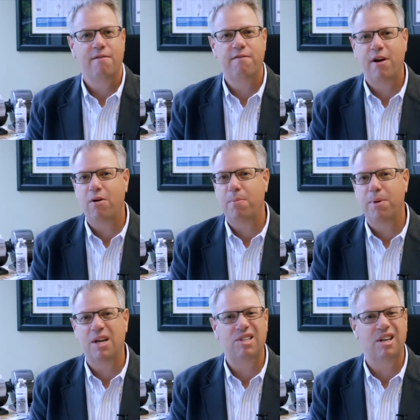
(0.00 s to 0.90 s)
Very
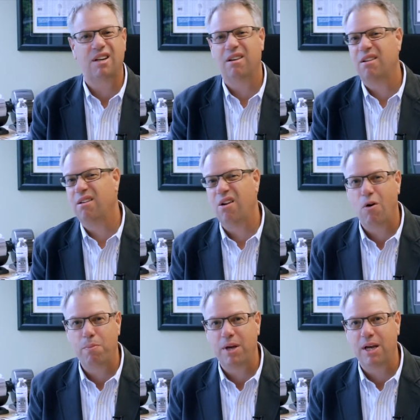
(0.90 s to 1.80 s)
basic,
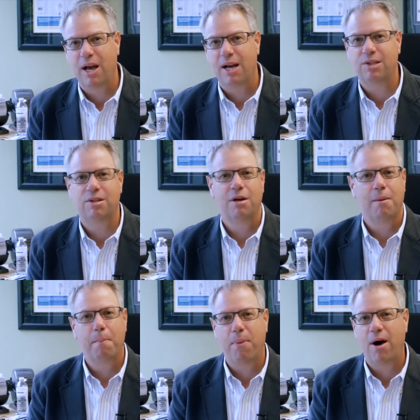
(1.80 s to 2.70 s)
no BS
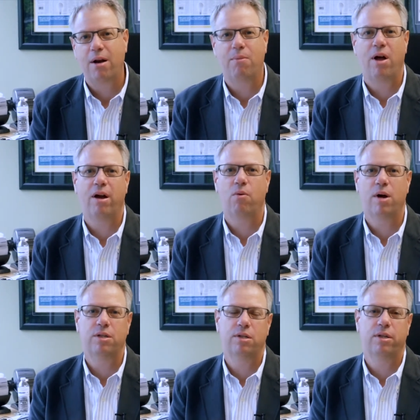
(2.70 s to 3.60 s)
bottom line
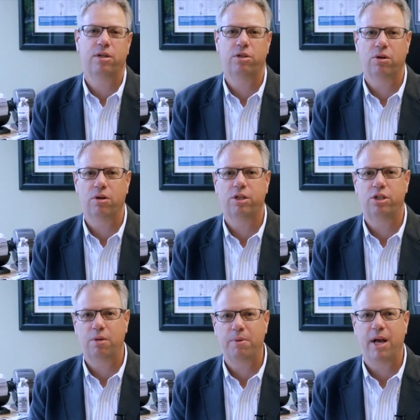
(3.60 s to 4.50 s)
questions that a journalist
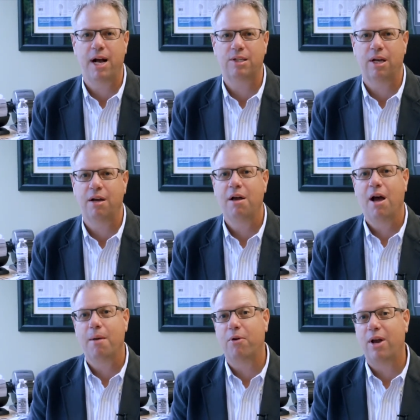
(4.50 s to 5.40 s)
should be asking
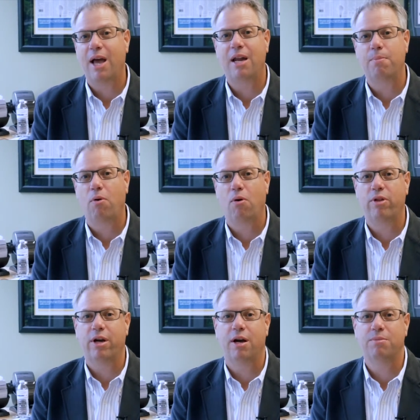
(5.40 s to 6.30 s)
about any poll
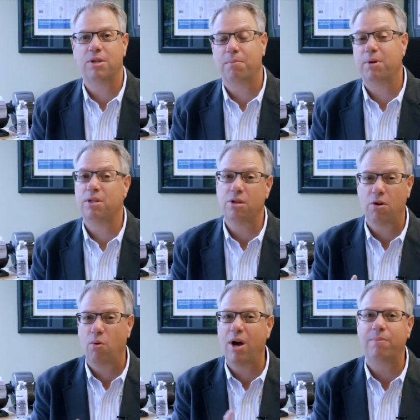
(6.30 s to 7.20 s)
that comes in, because you
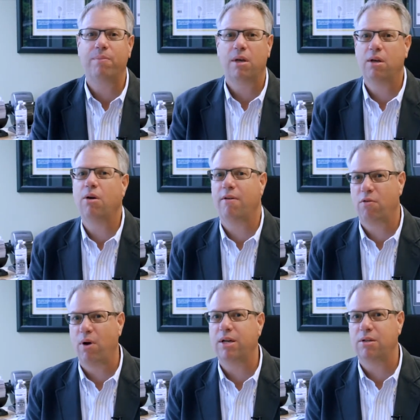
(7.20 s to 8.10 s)
know what? You have a
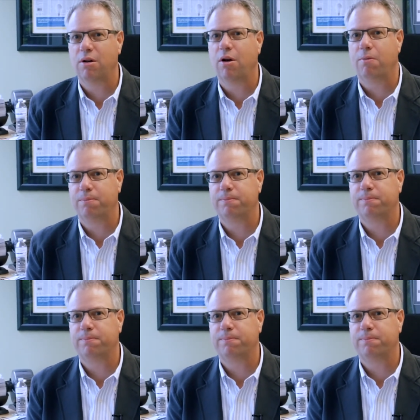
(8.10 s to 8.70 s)
right to know.